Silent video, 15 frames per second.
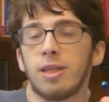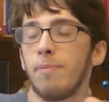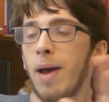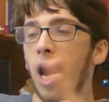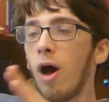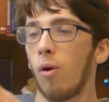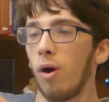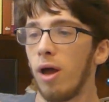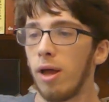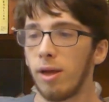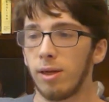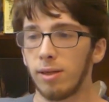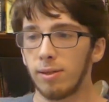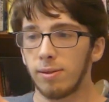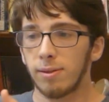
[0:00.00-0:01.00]
Somehow
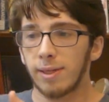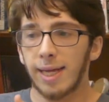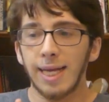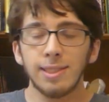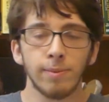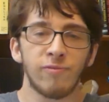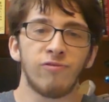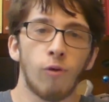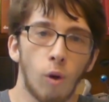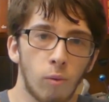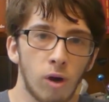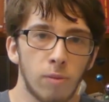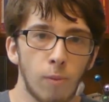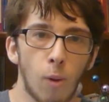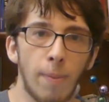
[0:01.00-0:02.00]
gets some
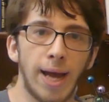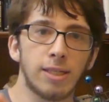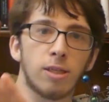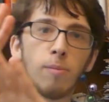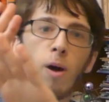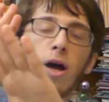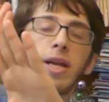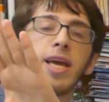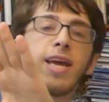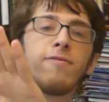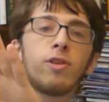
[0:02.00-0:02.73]
forward momentum on it,